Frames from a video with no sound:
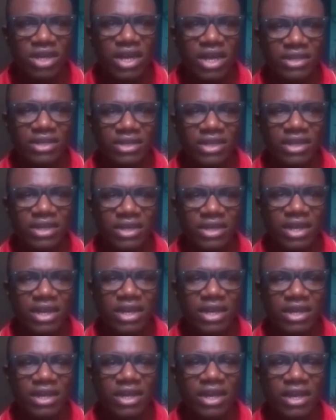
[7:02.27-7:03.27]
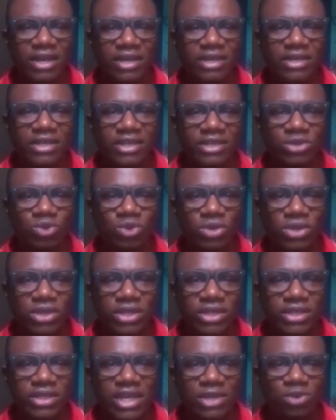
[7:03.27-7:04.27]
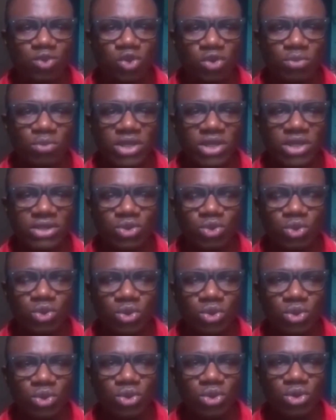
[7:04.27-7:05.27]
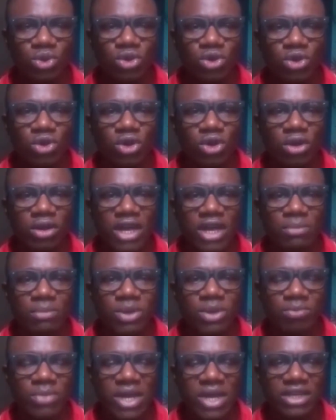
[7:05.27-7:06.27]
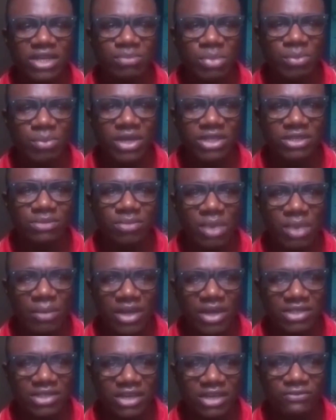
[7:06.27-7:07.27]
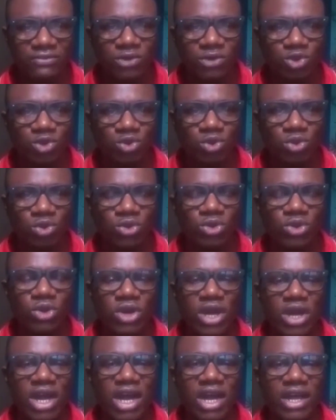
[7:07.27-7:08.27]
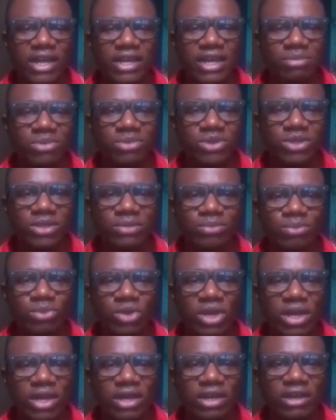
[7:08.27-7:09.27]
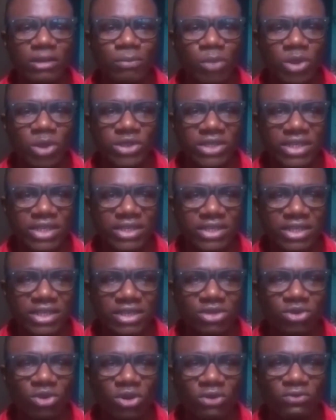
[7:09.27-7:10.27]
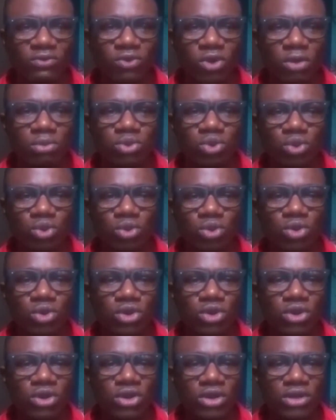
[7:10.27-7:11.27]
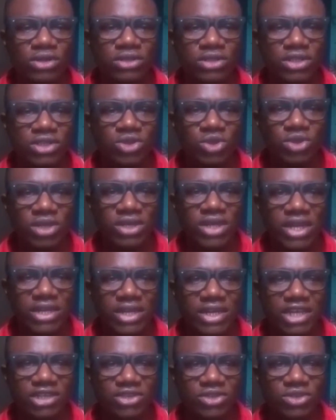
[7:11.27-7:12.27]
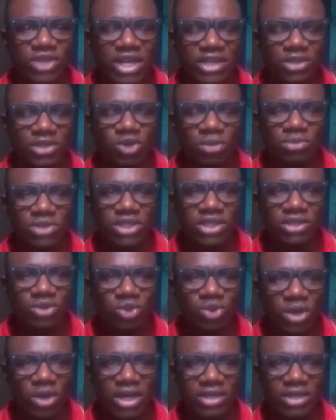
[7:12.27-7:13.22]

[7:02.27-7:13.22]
and he then told me to help him make the payment by myself. So I helped him purchase a gig of up to $609 something,